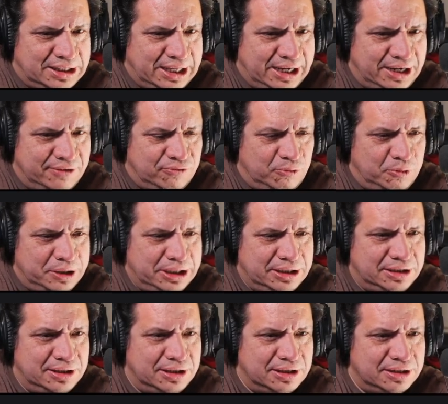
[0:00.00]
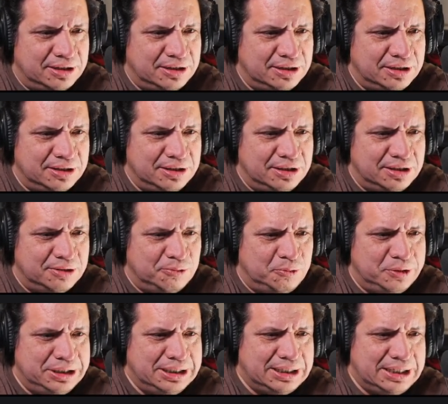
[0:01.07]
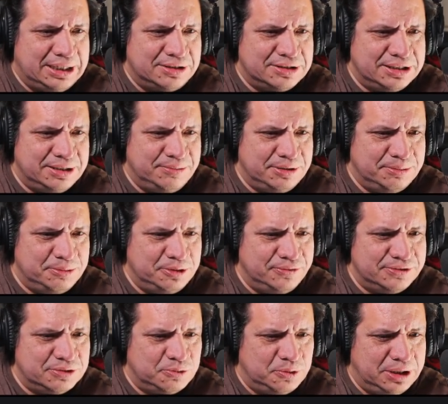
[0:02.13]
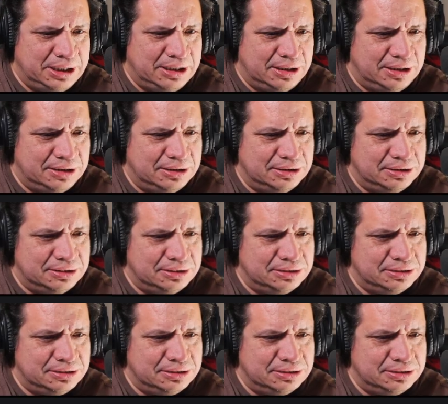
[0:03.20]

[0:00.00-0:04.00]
They have wind. Wind allows them to move as well.